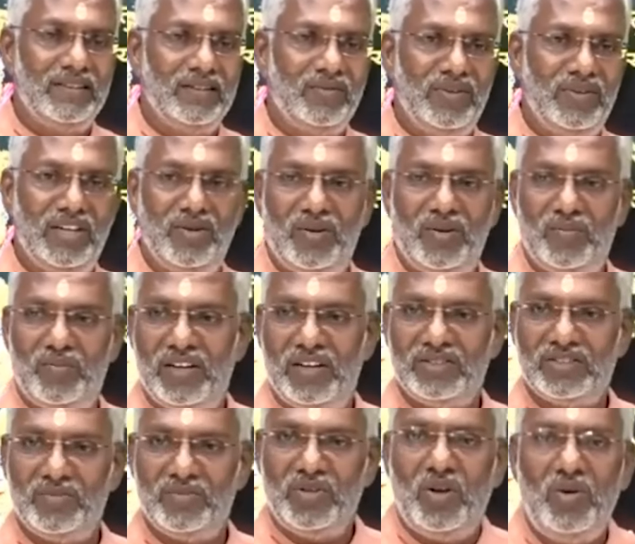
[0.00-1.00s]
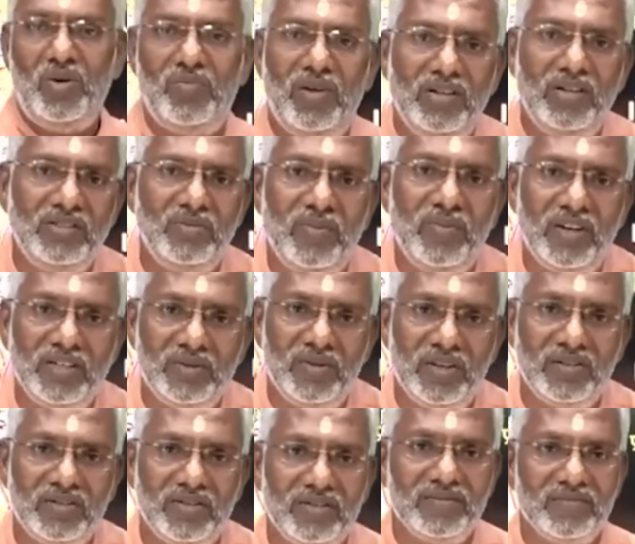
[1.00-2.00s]
Whenever boss comes, oh, boss, boss,
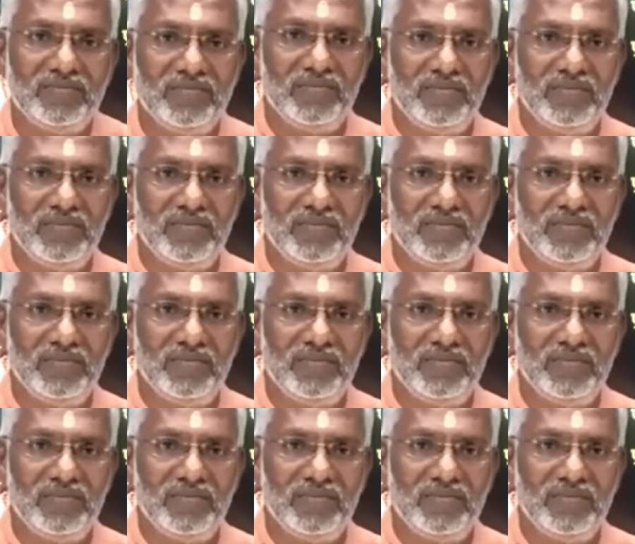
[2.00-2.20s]
boss.